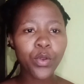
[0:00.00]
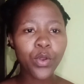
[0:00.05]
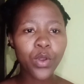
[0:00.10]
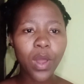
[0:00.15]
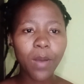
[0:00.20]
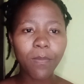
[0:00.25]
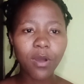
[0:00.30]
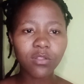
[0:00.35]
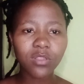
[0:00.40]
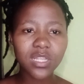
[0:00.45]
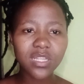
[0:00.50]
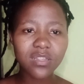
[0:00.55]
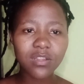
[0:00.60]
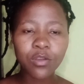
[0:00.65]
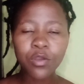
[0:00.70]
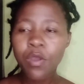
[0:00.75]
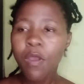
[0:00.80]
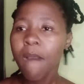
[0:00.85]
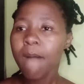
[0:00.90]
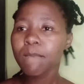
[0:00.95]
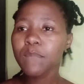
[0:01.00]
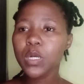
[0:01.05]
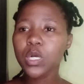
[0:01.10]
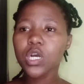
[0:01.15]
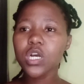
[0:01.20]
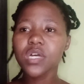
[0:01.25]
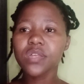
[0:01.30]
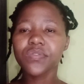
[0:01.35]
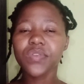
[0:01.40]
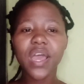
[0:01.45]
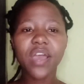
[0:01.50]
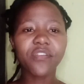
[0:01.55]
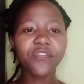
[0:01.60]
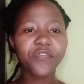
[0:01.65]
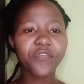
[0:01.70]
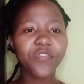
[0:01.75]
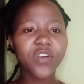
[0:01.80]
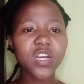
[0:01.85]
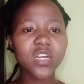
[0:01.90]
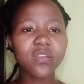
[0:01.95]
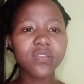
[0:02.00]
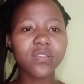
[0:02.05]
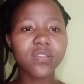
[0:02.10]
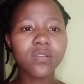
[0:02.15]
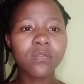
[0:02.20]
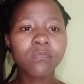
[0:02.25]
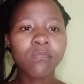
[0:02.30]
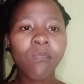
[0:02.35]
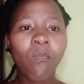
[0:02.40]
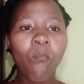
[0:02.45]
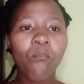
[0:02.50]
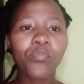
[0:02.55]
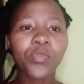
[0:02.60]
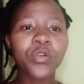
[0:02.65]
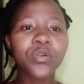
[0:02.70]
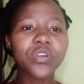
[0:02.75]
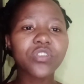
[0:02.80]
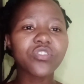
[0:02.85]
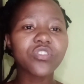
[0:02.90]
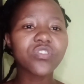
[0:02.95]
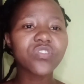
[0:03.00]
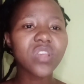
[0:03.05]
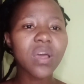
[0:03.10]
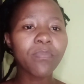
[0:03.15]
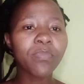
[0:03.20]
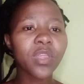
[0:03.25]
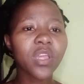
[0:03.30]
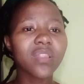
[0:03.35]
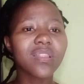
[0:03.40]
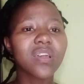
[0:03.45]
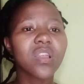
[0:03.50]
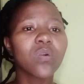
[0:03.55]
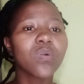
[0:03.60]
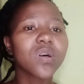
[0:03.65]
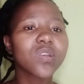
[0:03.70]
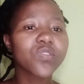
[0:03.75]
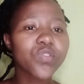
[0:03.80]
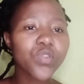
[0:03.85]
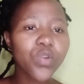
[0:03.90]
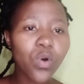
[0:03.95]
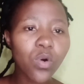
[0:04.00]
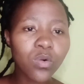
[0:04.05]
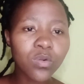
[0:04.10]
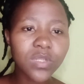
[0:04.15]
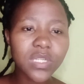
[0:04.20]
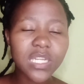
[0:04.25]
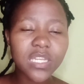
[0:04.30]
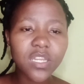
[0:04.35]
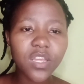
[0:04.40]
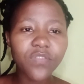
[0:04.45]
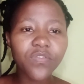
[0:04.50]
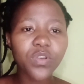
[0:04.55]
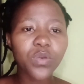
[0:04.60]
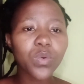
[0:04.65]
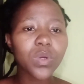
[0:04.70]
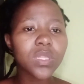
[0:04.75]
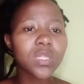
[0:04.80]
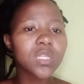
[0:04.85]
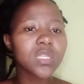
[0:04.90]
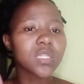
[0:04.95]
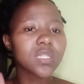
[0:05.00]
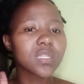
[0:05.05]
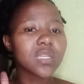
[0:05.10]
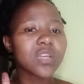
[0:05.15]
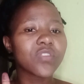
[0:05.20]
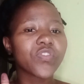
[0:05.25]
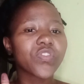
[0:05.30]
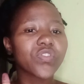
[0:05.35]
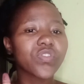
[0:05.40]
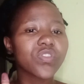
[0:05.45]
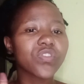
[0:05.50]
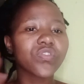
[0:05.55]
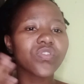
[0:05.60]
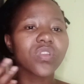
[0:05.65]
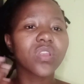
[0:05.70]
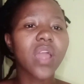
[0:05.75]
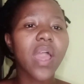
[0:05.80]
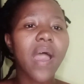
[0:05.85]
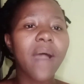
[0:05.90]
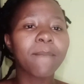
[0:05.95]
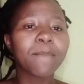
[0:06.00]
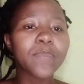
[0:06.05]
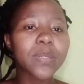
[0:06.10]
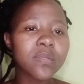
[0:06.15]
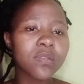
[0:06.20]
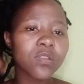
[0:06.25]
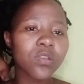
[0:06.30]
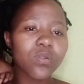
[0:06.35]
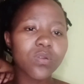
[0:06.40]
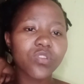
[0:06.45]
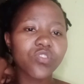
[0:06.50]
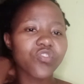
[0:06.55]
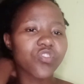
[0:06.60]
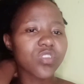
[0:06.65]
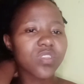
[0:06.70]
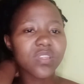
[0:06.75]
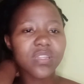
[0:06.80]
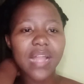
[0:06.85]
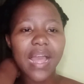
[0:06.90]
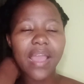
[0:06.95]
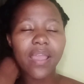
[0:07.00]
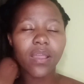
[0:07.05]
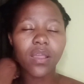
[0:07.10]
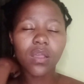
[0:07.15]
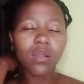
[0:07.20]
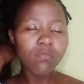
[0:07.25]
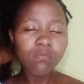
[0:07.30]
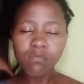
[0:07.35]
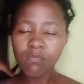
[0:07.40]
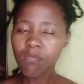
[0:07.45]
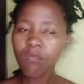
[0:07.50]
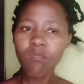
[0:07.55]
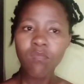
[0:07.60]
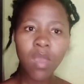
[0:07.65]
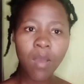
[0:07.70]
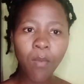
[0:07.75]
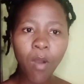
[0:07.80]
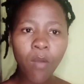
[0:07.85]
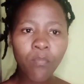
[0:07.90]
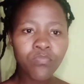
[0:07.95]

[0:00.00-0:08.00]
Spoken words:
about this because at first it was just something that I was told, and even when this incision happened, it was just like, yeah,